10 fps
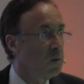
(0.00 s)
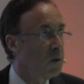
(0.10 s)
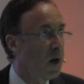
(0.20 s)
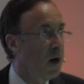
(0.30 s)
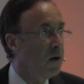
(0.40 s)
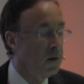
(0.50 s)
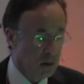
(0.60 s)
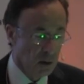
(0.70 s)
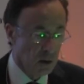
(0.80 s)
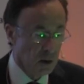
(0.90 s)
with iron.
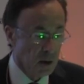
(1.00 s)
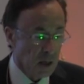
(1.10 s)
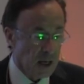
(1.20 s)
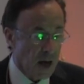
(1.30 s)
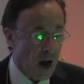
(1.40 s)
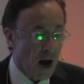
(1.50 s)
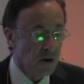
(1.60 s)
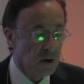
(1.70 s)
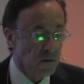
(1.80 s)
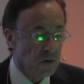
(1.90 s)
In
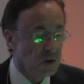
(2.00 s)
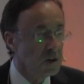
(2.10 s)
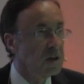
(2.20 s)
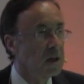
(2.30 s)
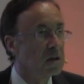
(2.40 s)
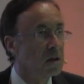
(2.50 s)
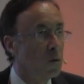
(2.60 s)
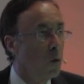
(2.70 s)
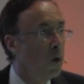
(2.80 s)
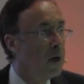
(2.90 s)
iron deficiency, it's
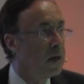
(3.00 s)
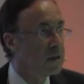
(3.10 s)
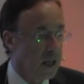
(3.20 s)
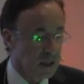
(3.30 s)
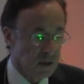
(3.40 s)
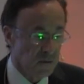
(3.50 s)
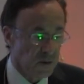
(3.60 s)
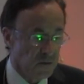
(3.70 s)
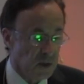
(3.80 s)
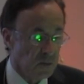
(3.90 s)
low, it's less than
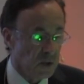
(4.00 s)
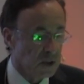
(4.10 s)
15%.